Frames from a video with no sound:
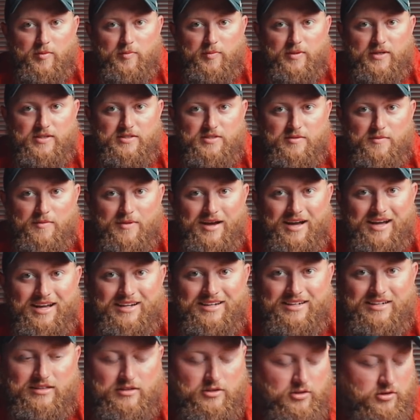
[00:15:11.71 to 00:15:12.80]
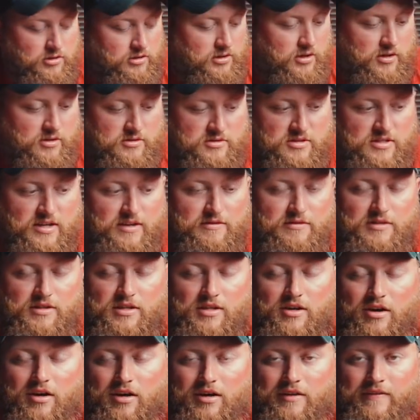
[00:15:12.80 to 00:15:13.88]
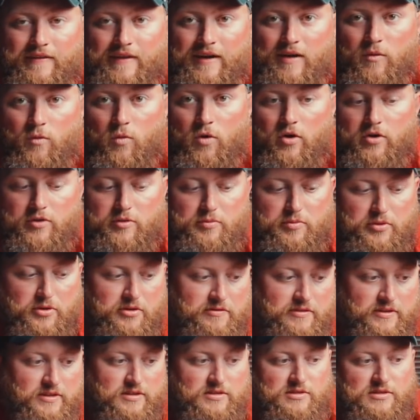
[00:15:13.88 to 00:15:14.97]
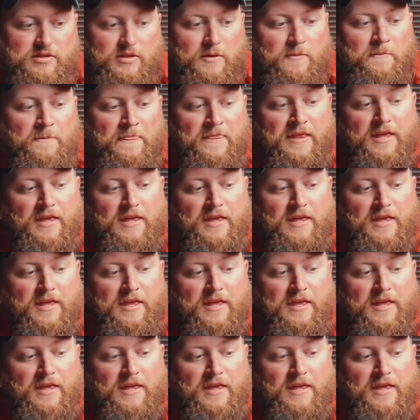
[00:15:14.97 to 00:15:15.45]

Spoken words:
of peace of mind and a little longevity on that waterproofing. So